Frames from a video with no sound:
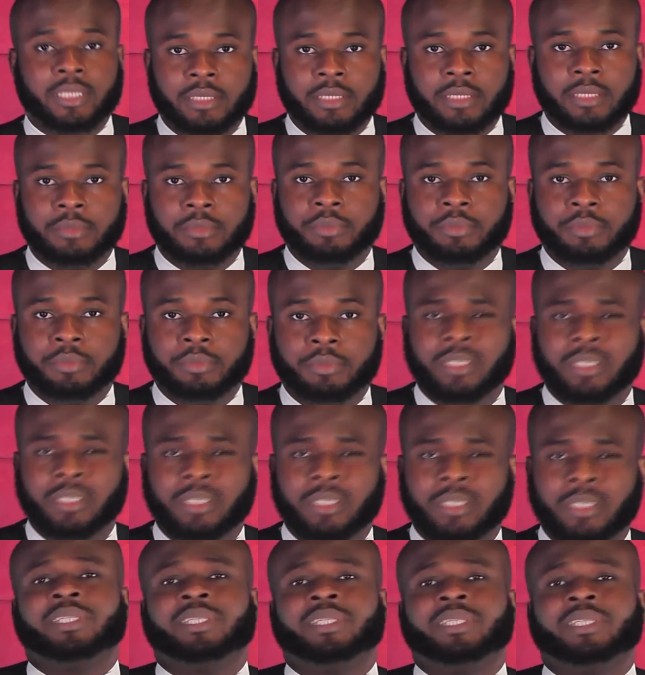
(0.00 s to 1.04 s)
But it
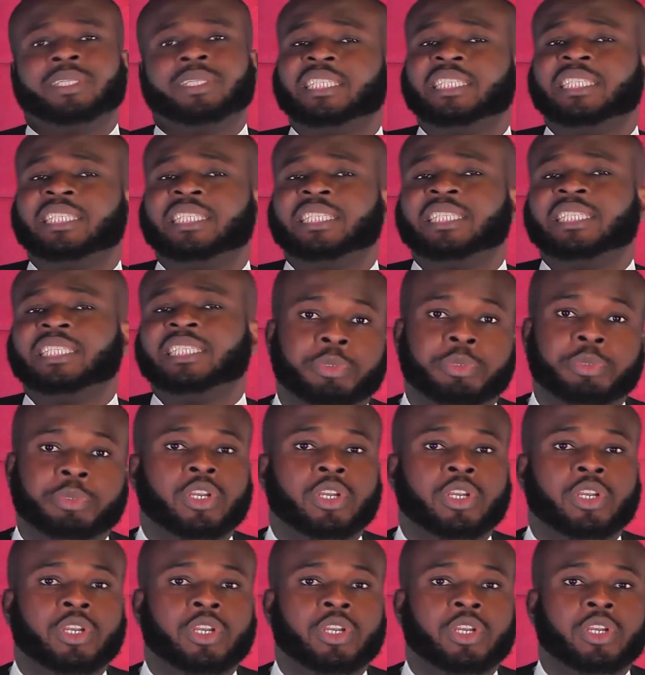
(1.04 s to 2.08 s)
becomes an issue, it
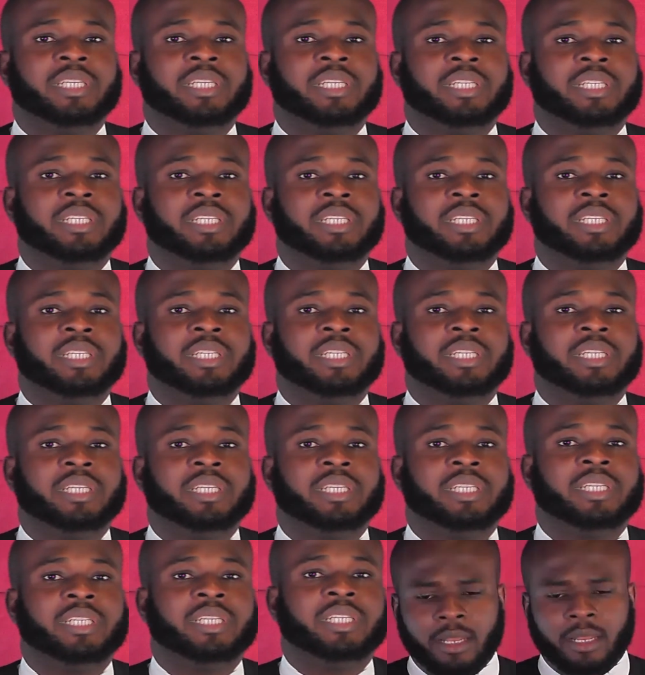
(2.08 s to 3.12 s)
becomes a dispute
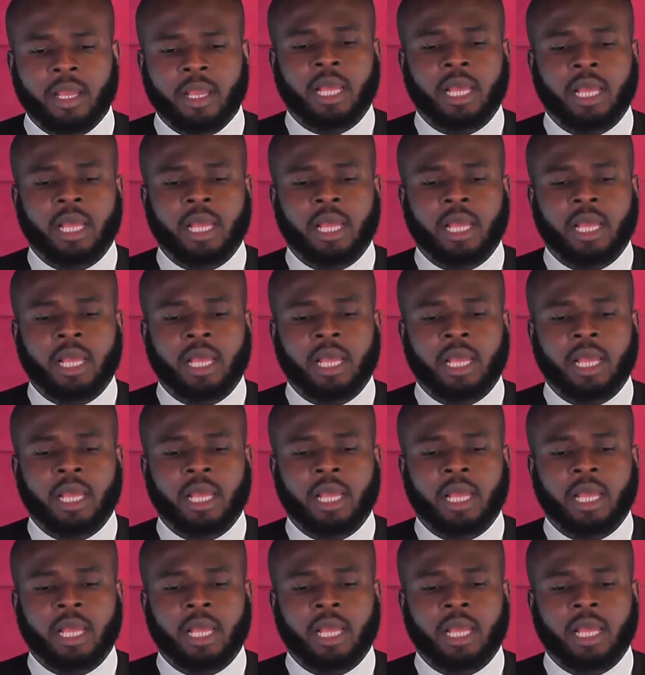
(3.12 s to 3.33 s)
when